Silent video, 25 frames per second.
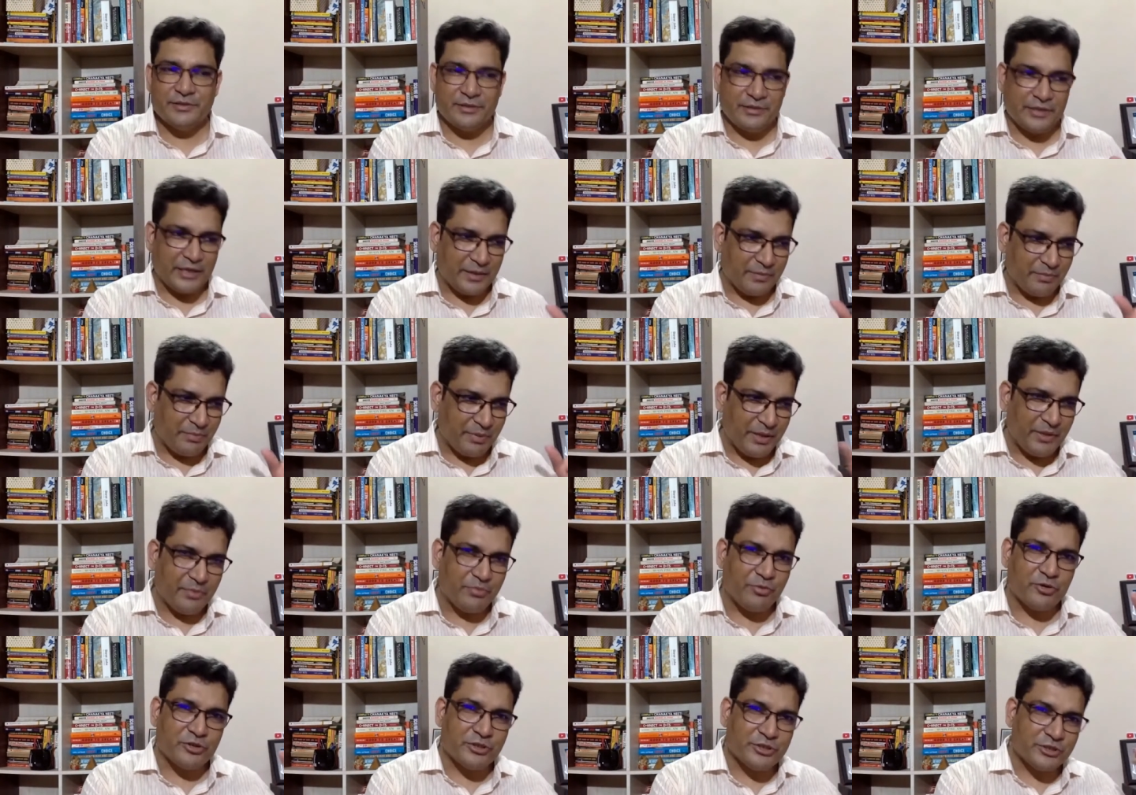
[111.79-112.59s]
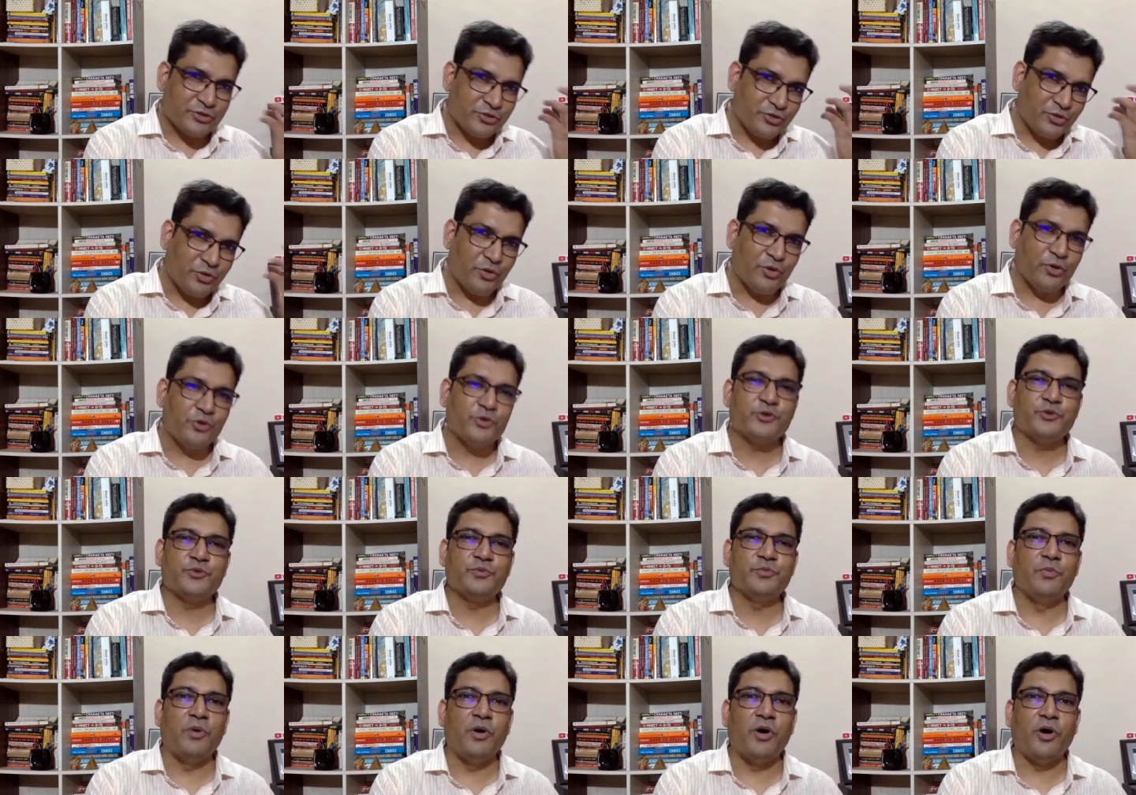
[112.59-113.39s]
That B project should look
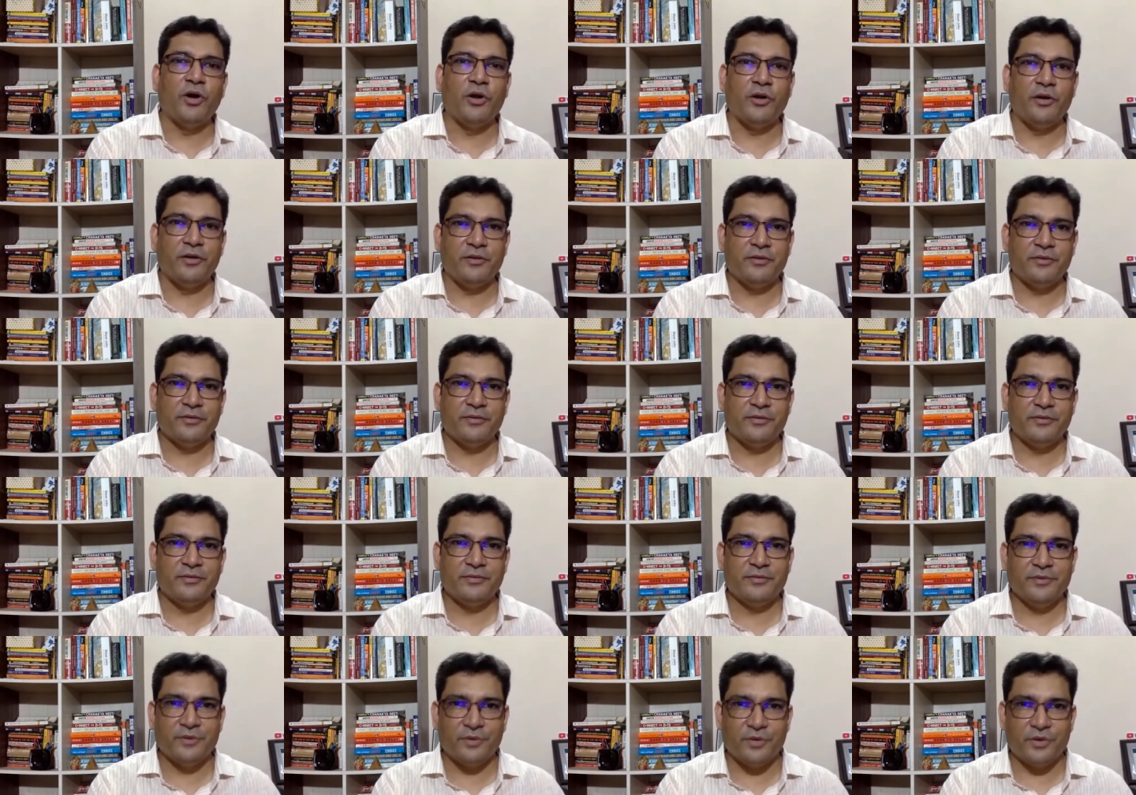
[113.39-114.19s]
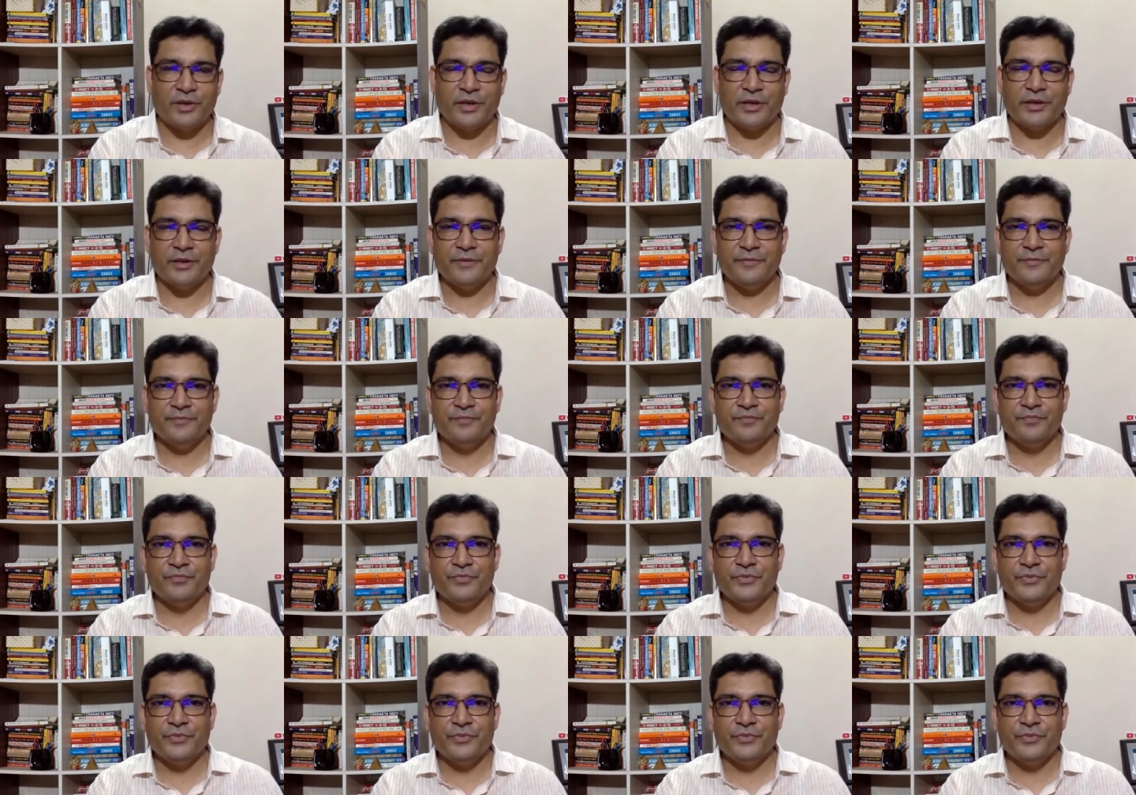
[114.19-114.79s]
small, okay?